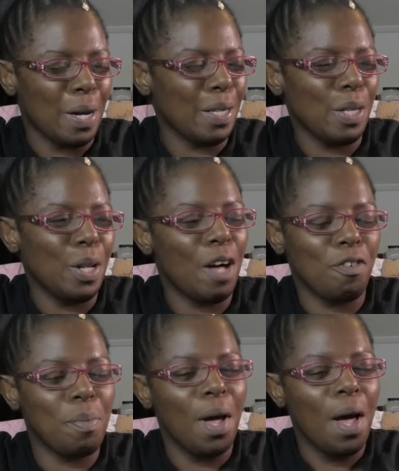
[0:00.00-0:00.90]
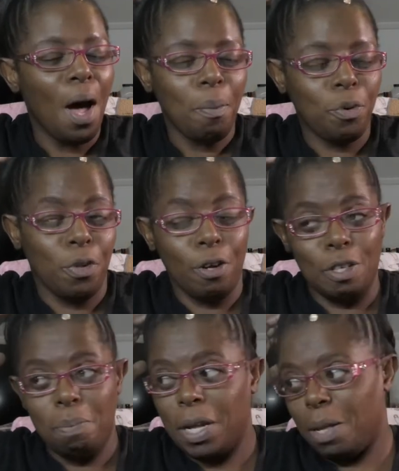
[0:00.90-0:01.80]
I love them. I'm doing those
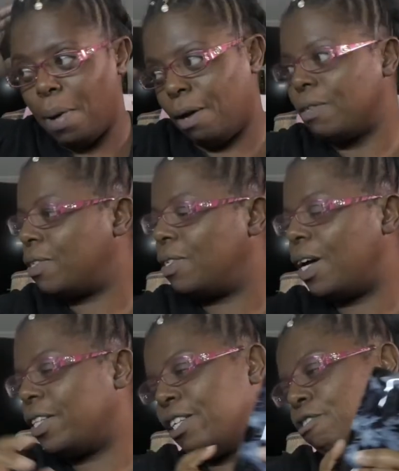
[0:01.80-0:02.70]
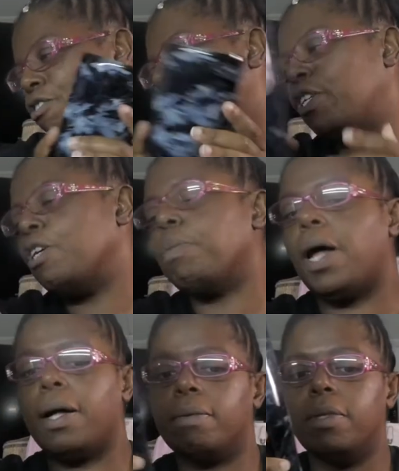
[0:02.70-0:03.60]
in Minnie Mouse. I think they're so cute. But
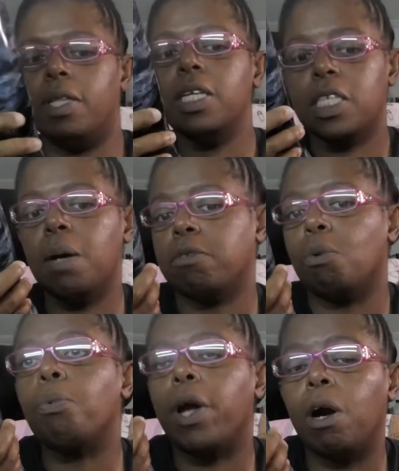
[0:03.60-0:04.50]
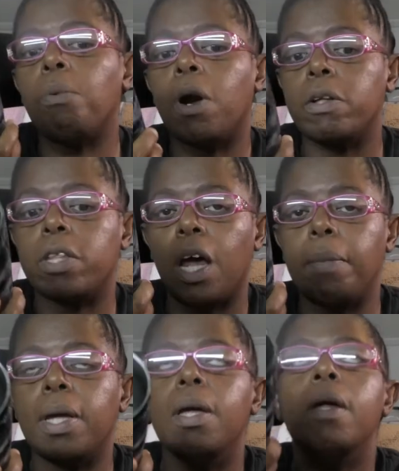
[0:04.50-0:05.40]
I these cups are well worth it. I
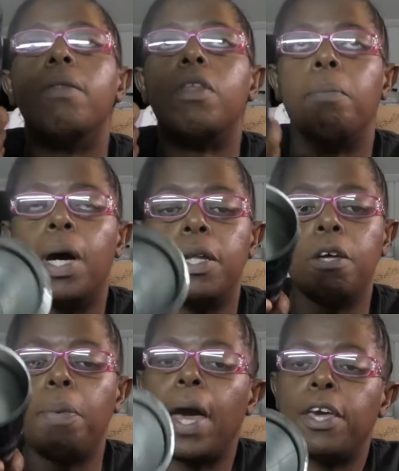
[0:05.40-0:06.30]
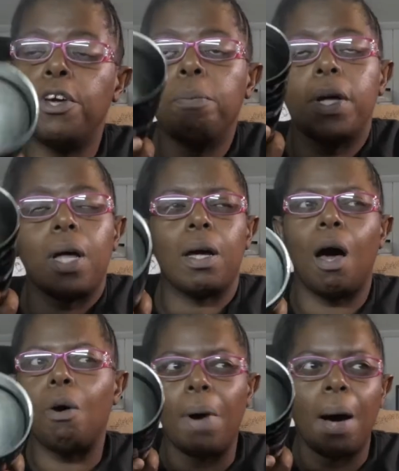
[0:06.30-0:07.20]
mean, the money you pay, you're going to be like,
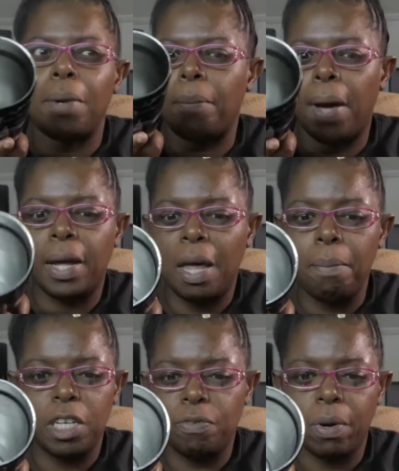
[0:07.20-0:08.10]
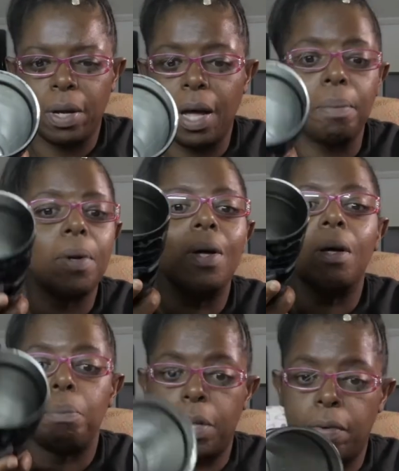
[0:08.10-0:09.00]
oh, wow, I'm not paying that much for a cup.
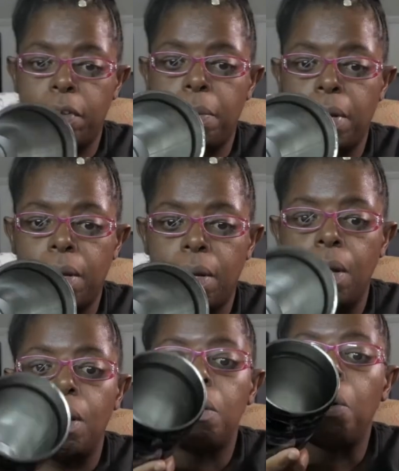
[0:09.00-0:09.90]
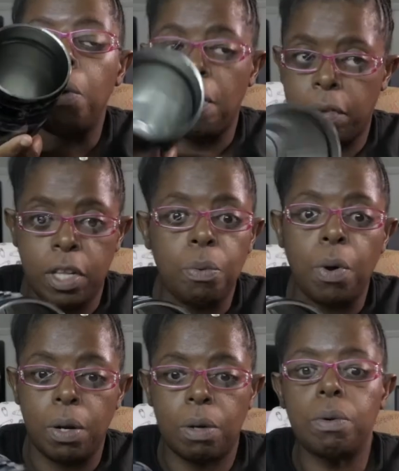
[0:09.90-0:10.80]
Believe you me. Whoever did the
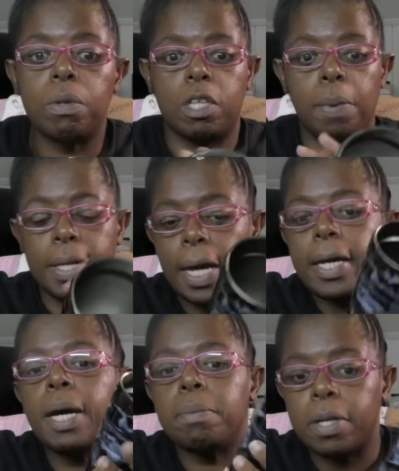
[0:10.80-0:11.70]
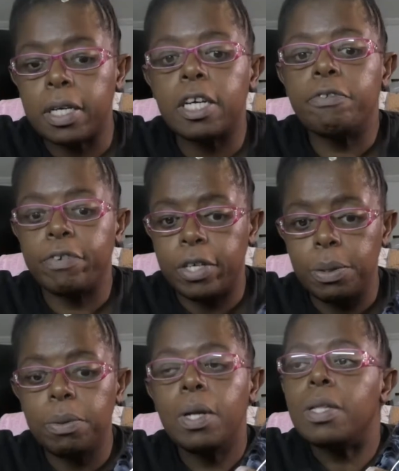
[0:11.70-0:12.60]
work to make that cup look good for
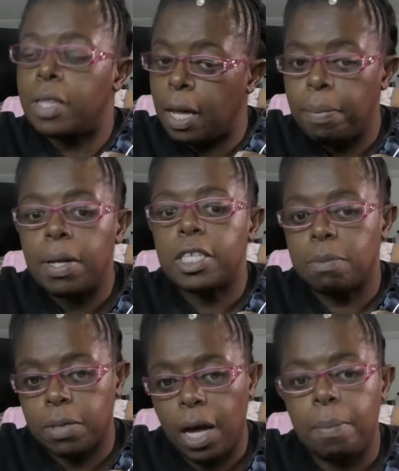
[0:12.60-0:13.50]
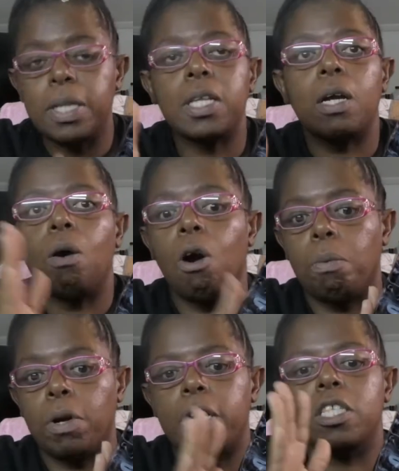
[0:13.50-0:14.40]
you, they put in some time. It's like
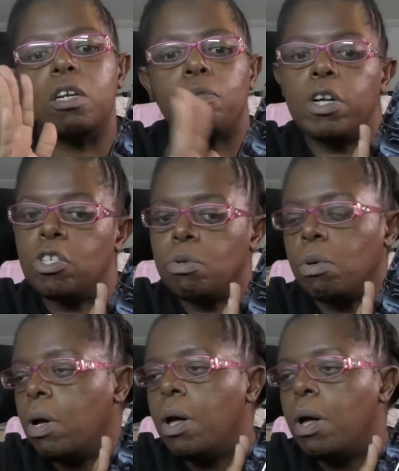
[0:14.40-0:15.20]
artwork. It's an original.